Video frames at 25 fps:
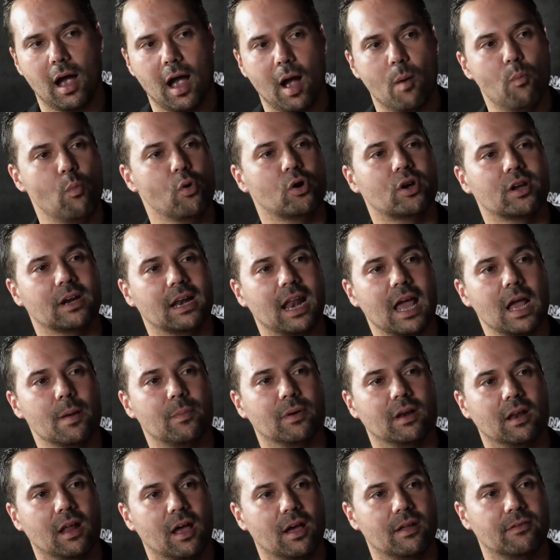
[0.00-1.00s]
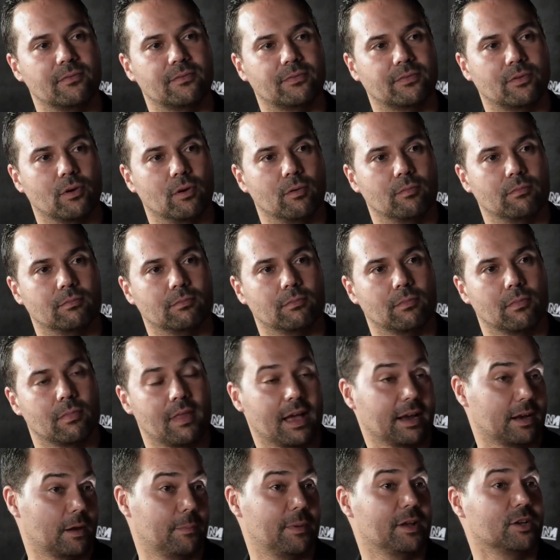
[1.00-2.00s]
And what could Labour learn from
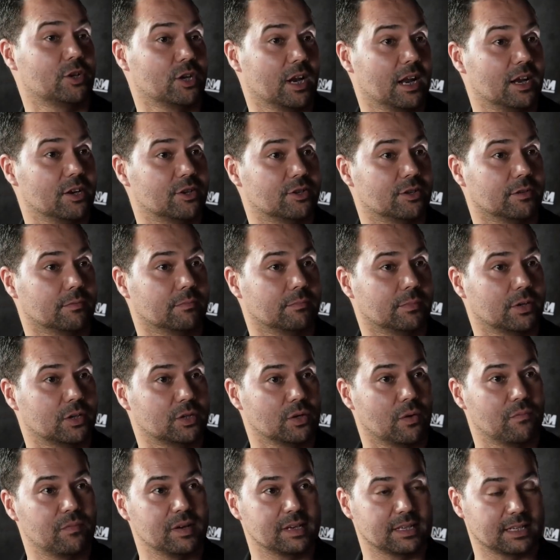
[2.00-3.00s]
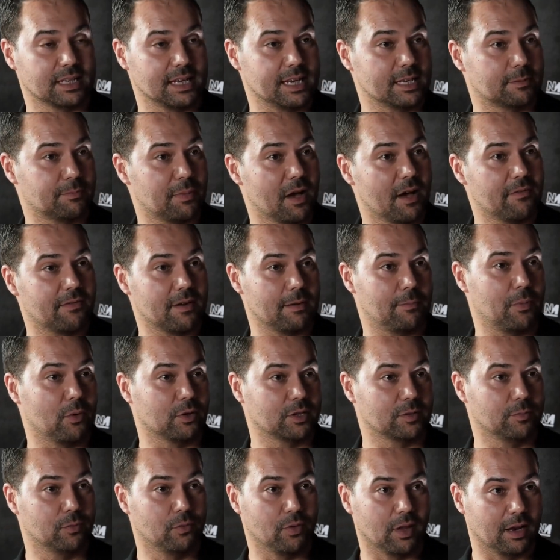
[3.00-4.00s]
that capitulation? Because obviously it's perfectly
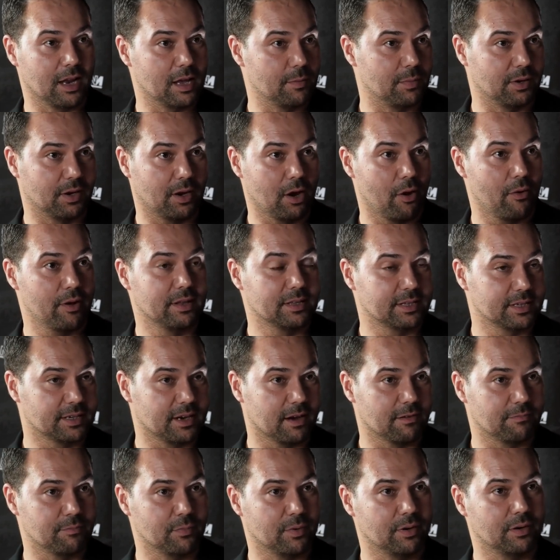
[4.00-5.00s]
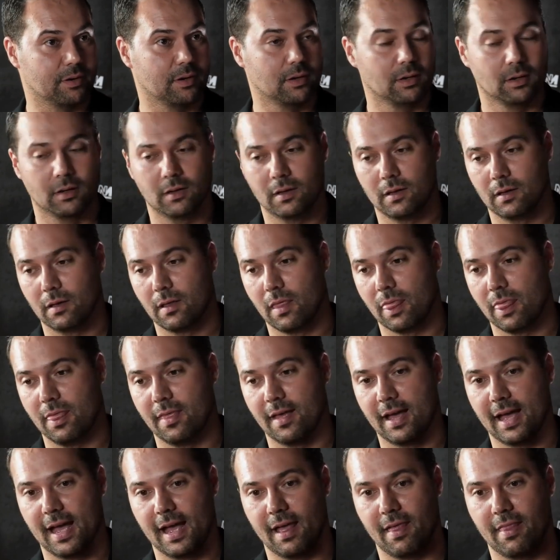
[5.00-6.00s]
possible that Labour go into government,
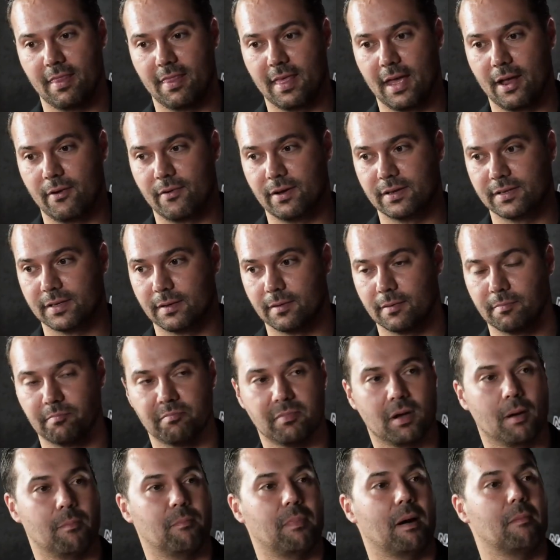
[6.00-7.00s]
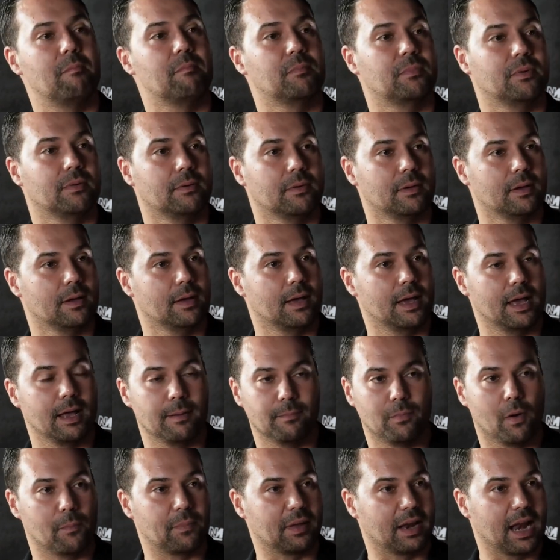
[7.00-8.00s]
that there is a bump
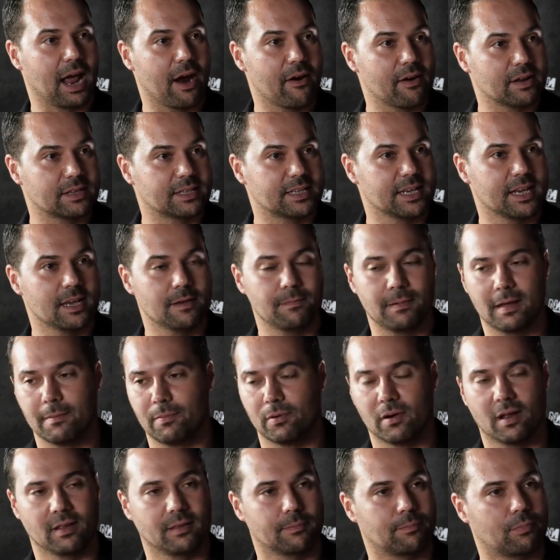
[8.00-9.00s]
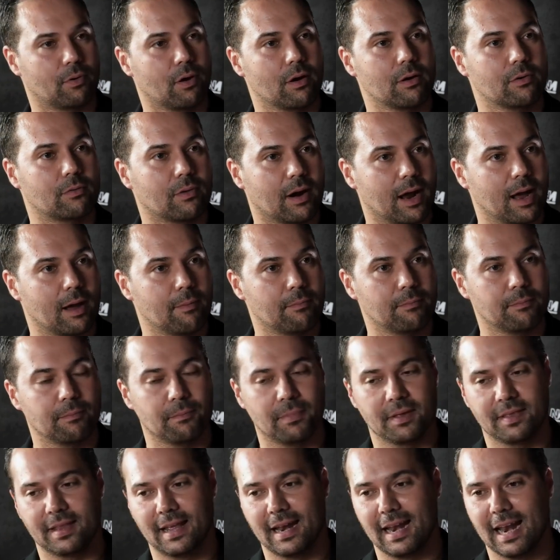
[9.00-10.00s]
in popularity, people like the programme,
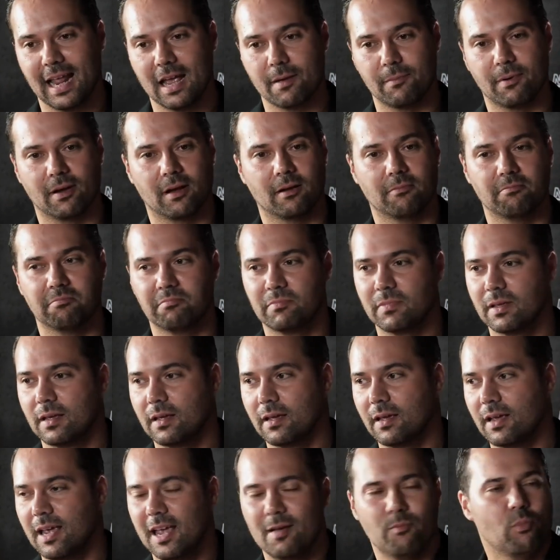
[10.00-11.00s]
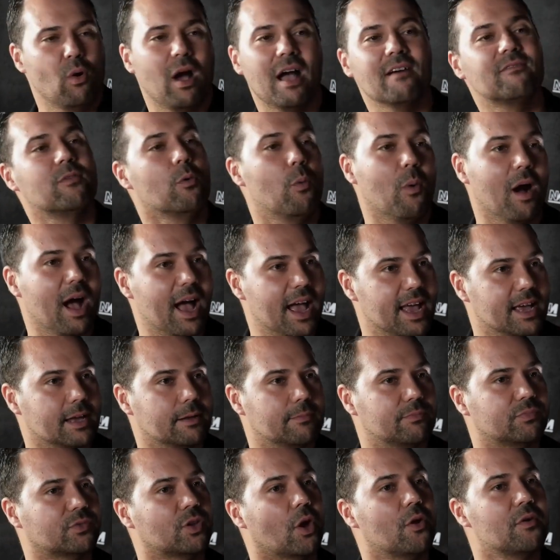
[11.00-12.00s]
but then Labour, in whatever way,
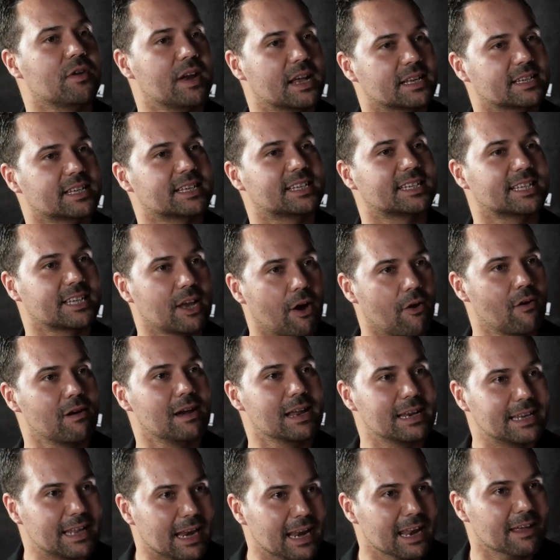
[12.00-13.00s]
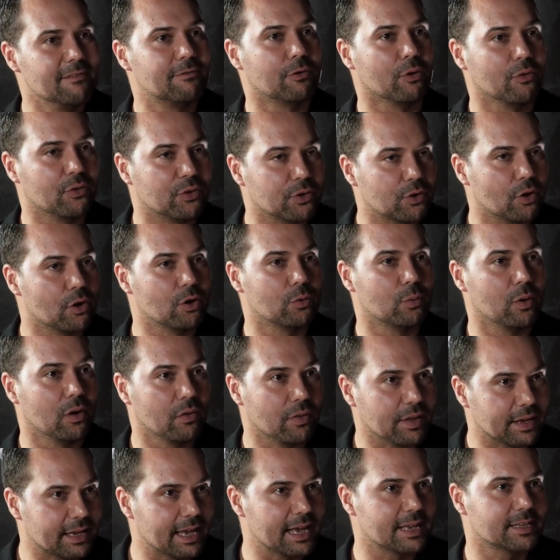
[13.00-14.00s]
don't necessarily deliver on the
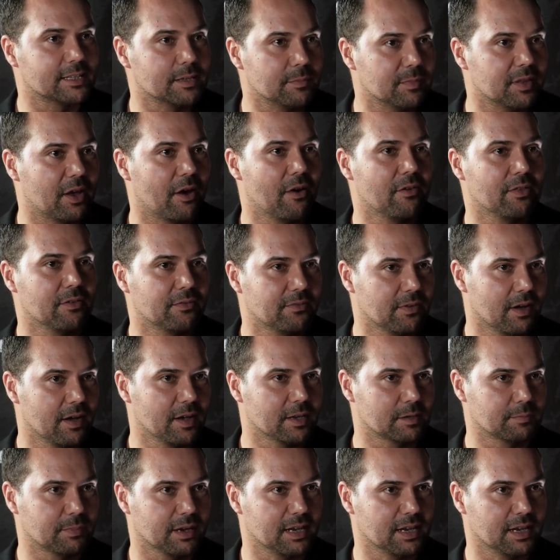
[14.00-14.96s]
goodwill that gets them there in the first